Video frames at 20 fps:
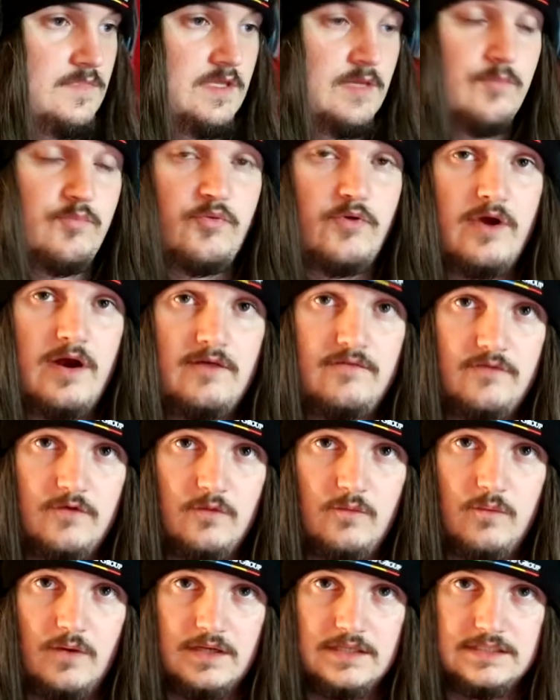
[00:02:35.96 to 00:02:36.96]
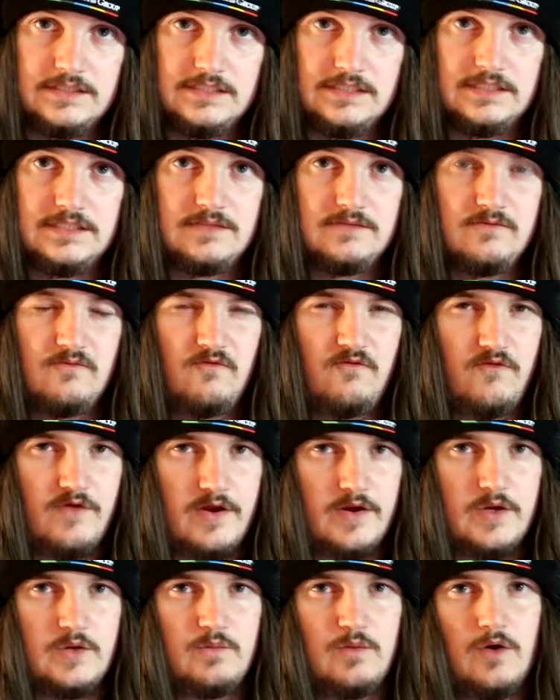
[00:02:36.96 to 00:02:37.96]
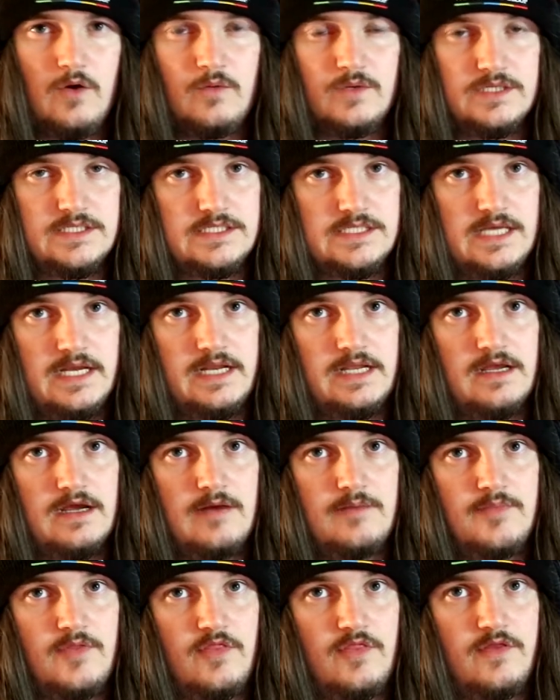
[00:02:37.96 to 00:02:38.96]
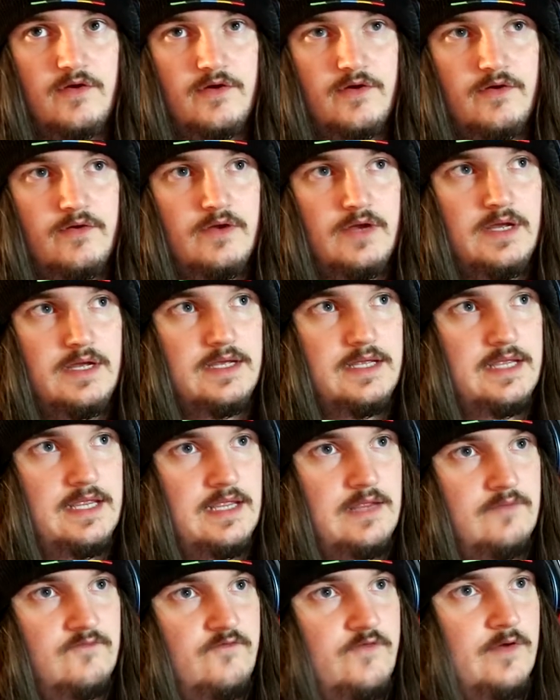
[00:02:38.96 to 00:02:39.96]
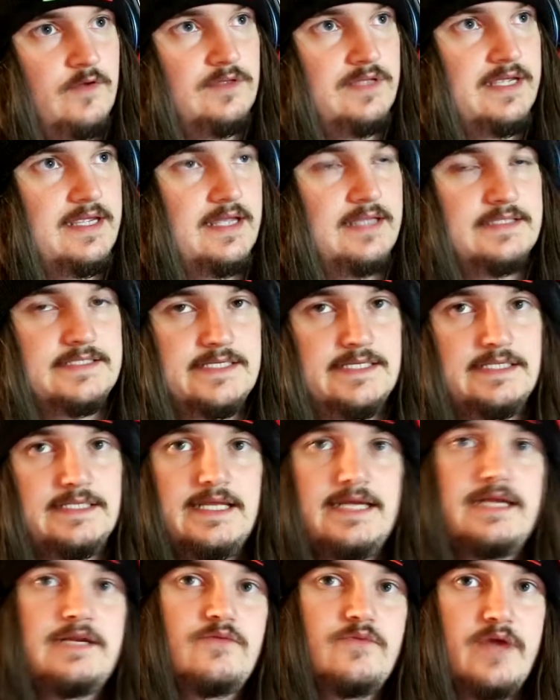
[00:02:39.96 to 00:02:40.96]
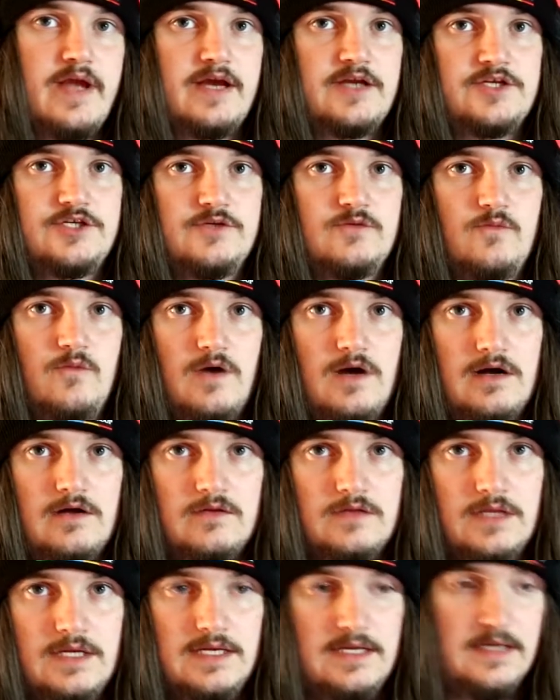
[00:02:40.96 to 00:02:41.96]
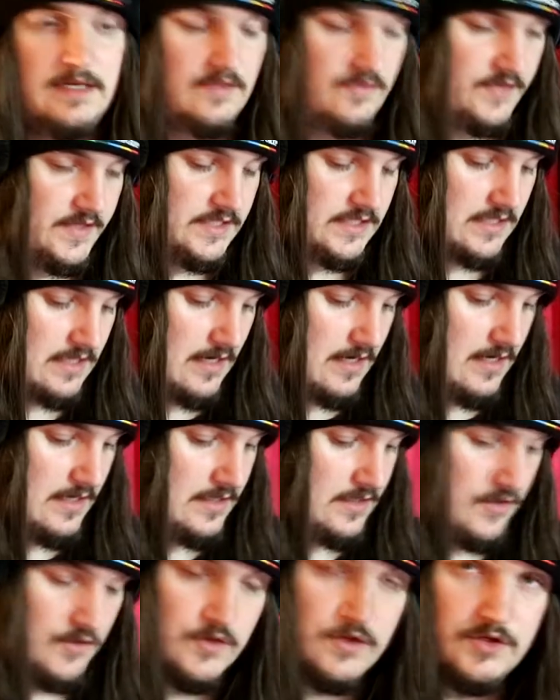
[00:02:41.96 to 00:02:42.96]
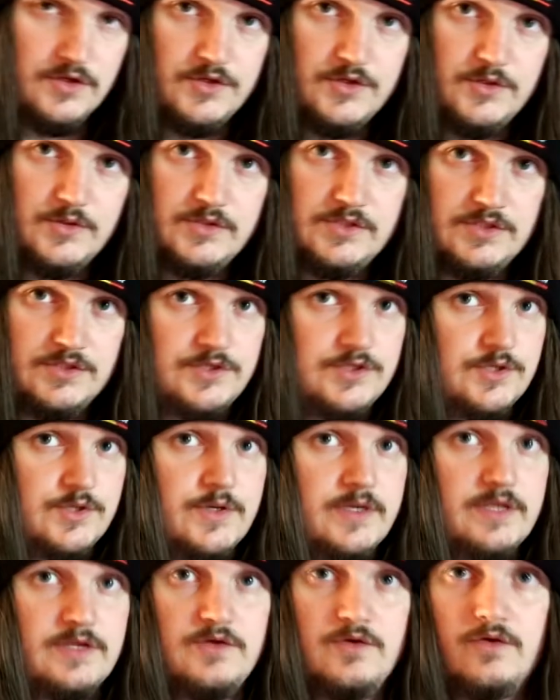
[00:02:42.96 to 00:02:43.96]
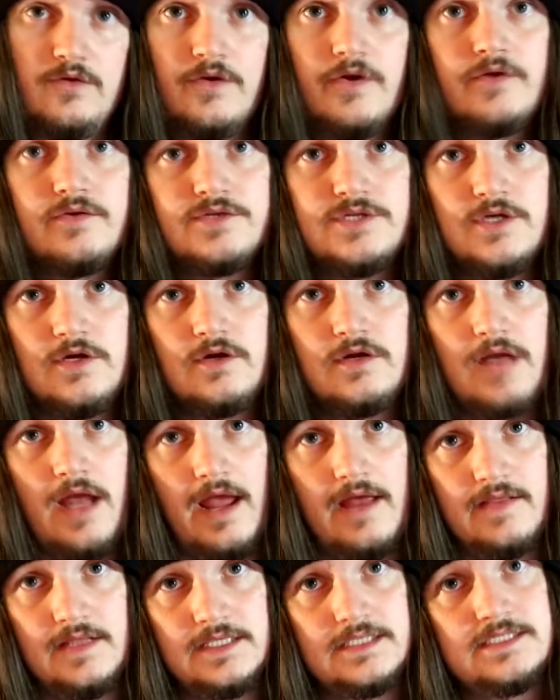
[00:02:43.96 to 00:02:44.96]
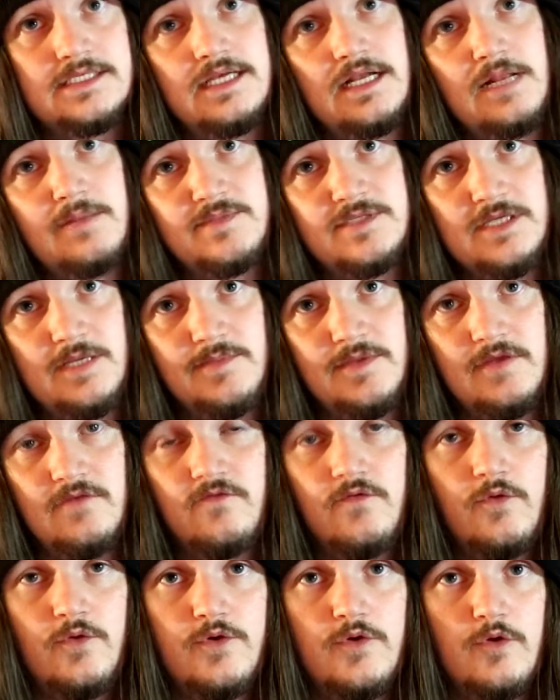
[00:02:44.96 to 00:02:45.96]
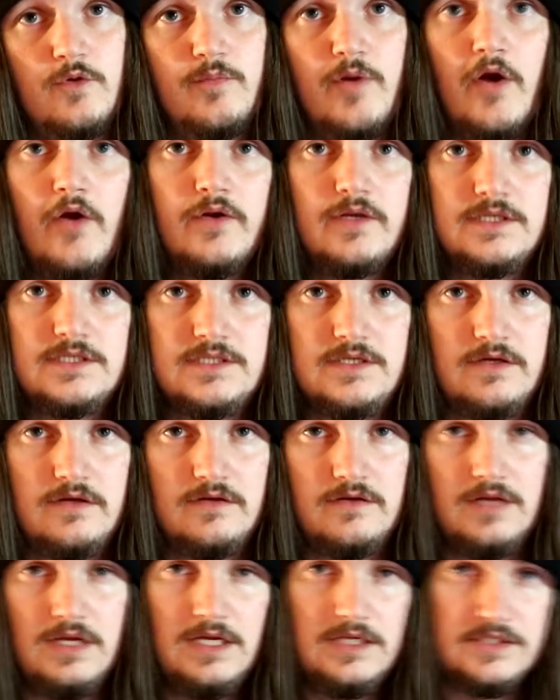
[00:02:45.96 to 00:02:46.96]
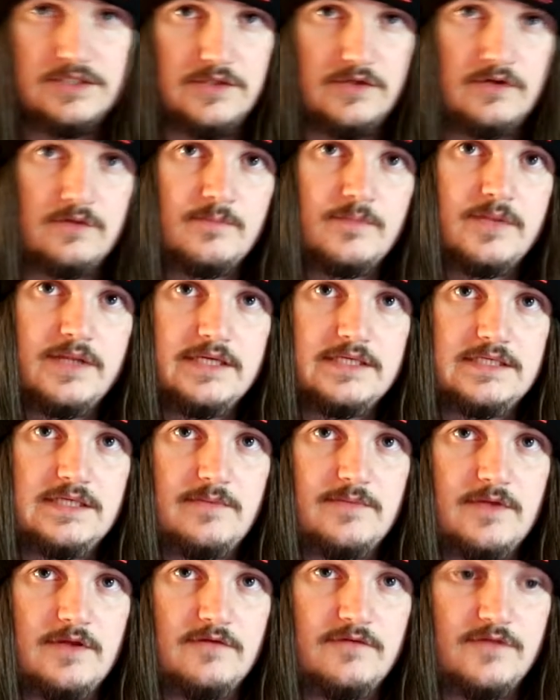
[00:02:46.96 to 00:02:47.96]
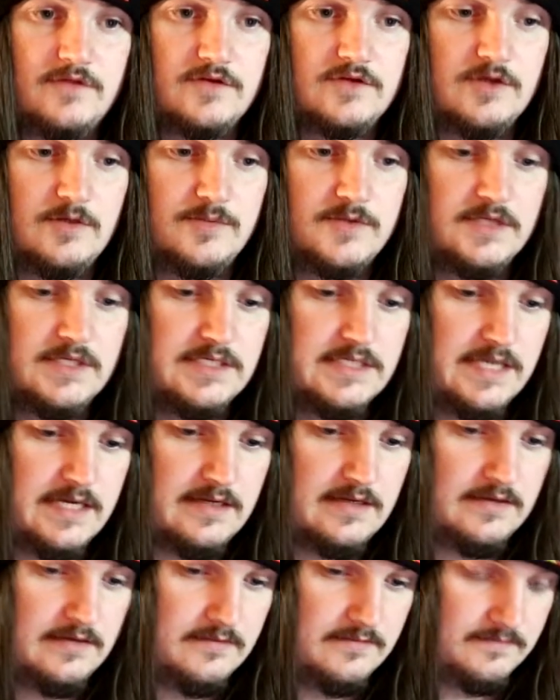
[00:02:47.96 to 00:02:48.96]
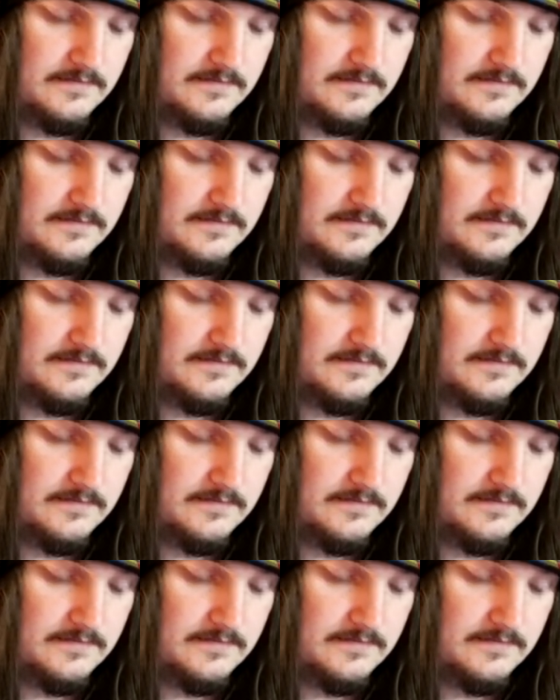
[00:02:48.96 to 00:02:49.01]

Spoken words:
The Bravo one did very well with setting up, though it felt like a delayed reaction, while this card you can use during your own turn and then set up something for your opponent's turn so you can play something off the top of your deck.